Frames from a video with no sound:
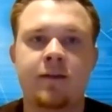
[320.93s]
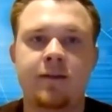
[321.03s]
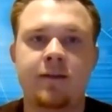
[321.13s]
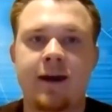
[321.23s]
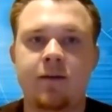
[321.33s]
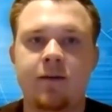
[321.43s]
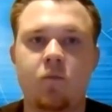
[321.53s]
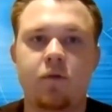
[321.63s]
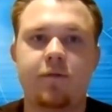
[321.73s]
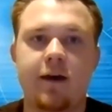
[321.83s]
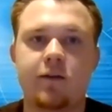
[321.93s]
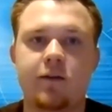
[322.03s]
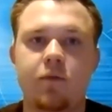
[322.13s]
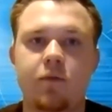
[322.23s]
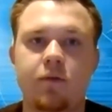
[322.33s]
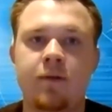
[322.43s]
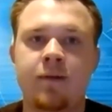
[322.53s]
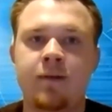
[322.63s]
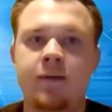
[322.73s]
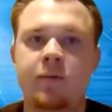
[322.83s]
the data more valuable
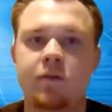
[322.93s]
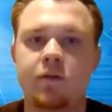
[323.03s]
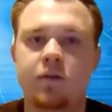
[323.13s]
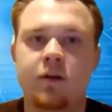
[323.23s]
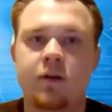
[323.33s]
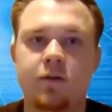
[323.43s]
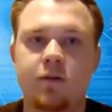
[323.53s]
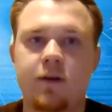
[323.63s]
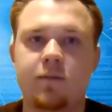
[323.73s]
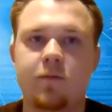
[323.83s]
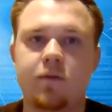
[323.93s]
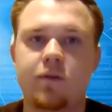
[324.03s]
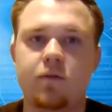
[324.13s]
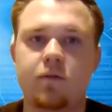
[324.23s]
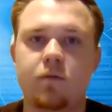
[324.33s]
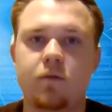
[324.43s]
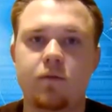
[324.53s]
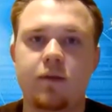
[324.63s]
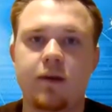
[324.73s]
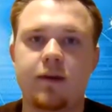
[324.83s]
because you're able
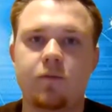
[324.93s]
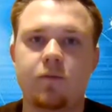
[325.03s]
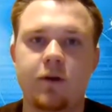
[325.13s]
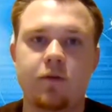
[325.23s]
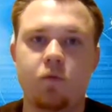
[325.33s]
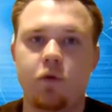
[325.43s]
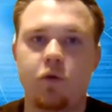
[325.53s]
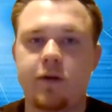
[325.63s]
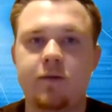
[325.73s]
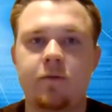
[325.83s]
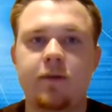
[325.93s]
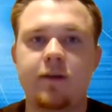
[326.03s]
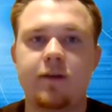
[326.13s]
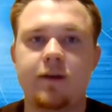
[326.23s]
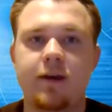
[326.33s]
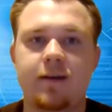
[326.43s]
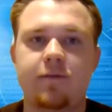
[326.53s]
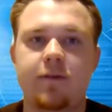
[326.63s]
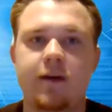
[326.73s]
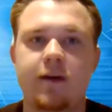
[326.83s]
to, like, when you're working with it, you kind
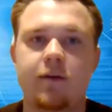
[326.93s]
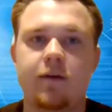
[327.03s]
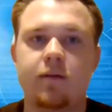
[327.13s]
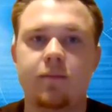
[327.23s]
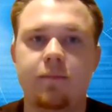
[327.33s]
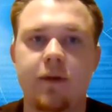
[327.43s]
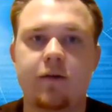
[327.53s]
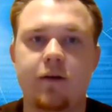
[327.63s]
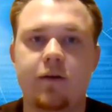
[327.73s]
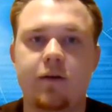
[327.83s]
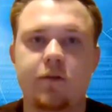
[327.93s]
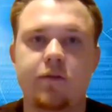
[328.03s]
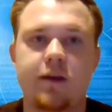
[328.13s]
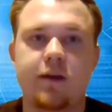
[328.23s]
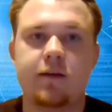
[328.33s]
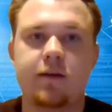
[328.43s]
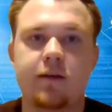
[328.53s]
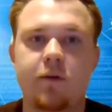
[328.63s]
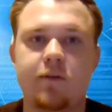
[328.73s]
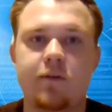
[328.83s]
of have a better understanding of
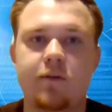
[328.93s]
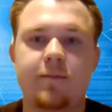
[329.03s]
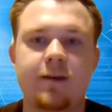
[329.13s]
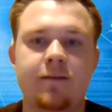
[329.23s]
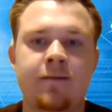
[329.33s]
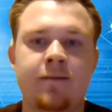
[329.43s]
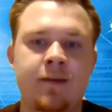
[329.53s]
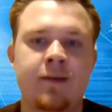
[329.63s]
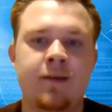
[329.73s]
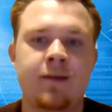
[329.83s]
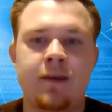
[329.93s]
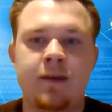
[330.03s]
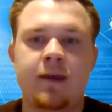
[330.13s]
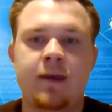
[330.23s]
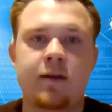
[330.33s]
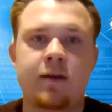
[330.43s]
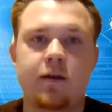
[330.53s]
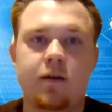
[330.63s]
what's happening. And